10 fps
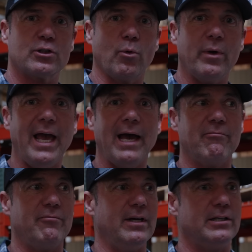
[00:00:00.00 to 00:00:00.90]
So we
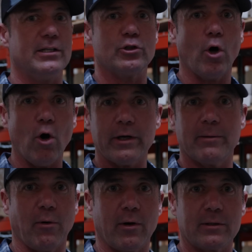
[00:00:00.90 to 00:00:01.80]
have vintage
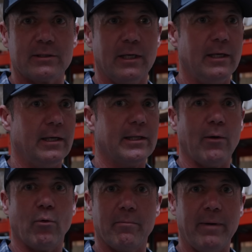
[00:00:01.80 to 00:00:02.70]
Hawken parts
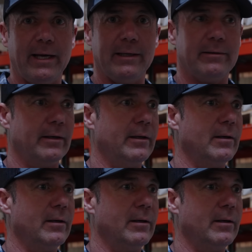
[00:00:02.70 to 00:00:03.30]
that were made